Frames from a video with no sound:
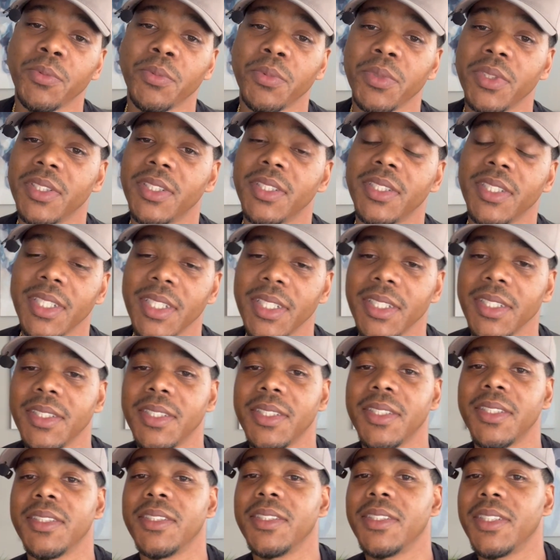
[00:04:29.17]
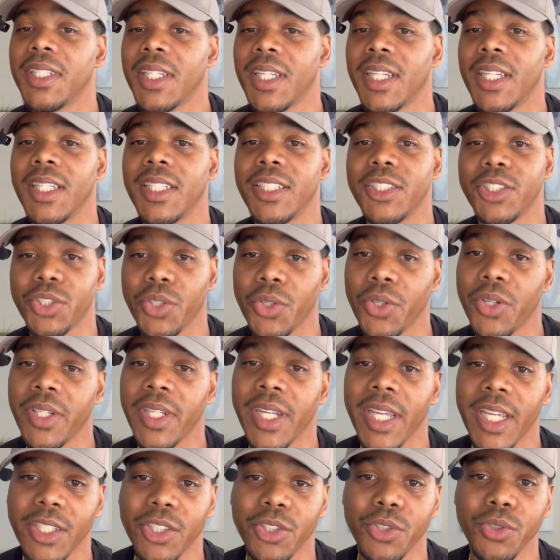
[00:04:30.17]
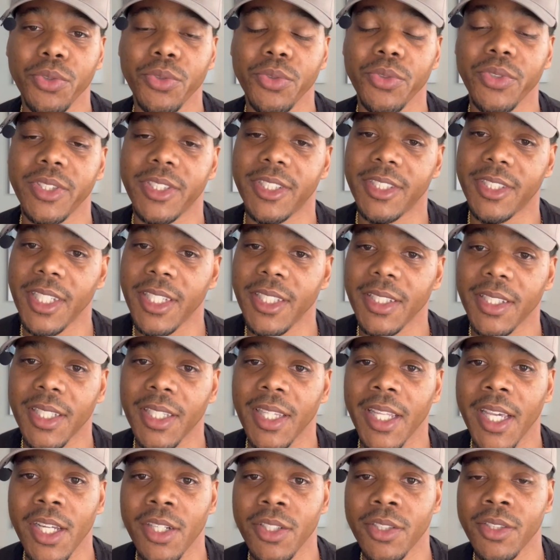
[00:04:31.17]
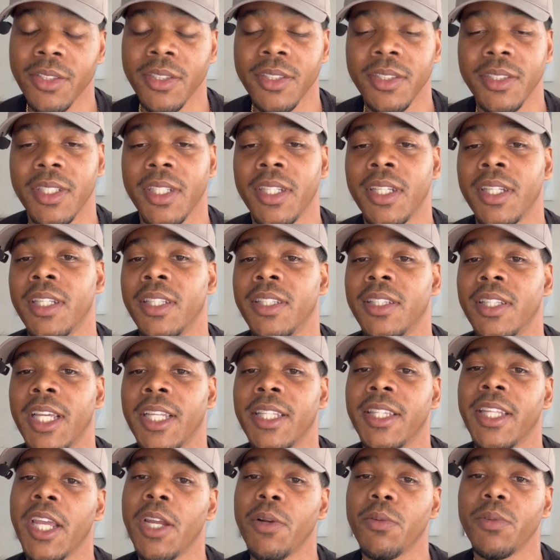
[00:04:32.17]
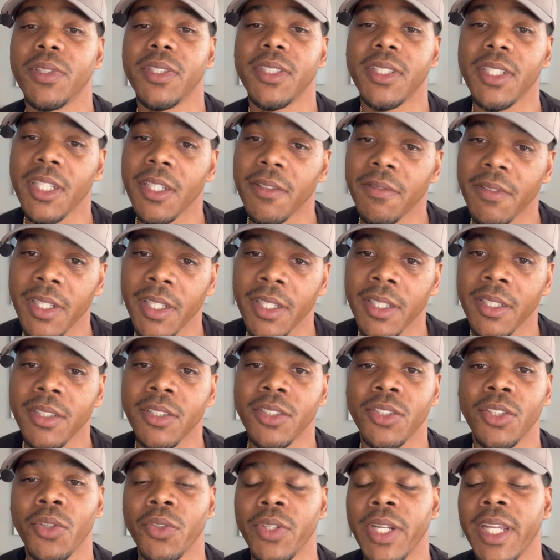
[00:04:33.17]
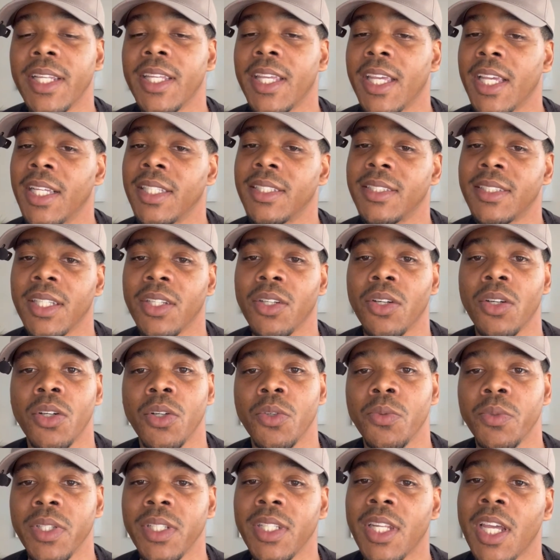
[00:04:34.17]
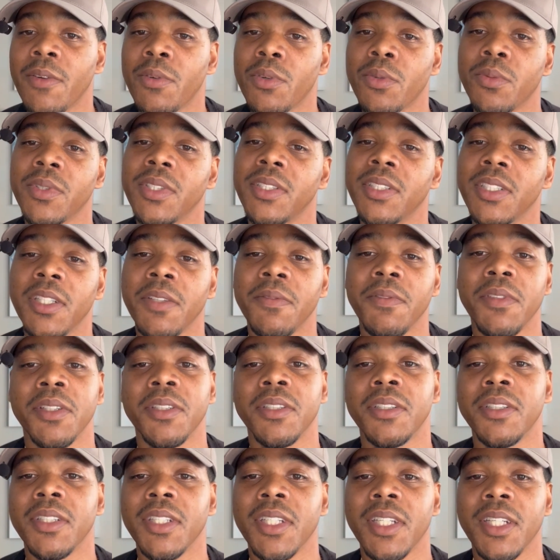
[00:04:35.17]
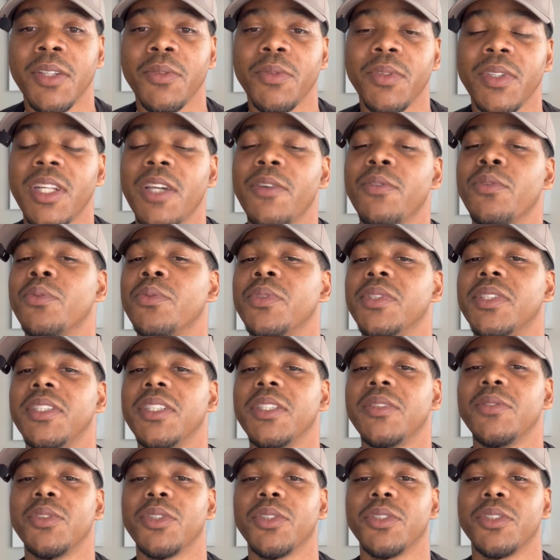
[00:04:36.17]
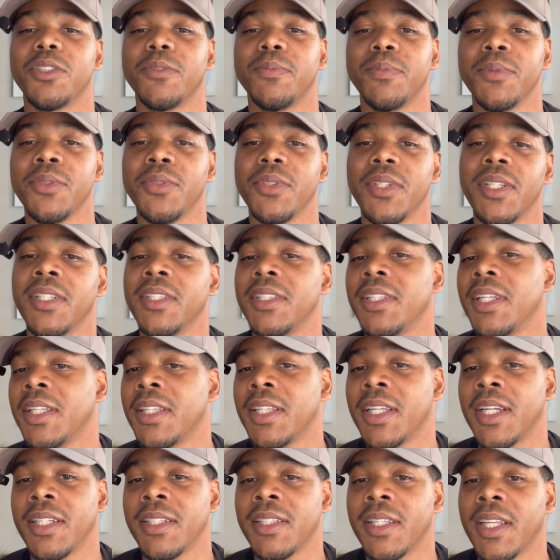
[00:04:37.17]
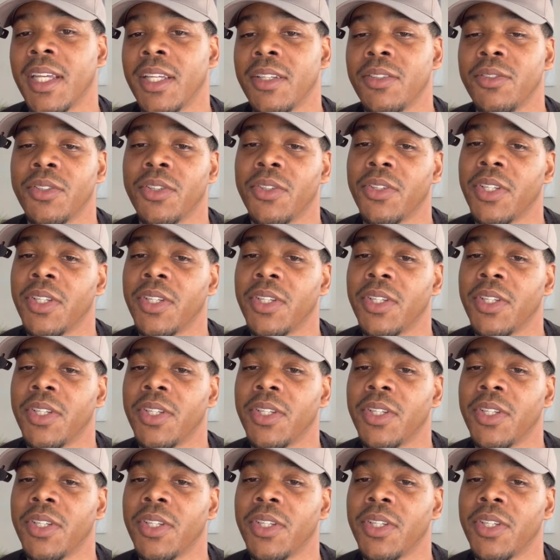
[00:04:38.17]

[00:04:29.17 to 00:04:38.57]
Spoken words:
receipts showing that you sent the letters and that they received it, so they can't say, "Oh, we never received your dispute," anything like that.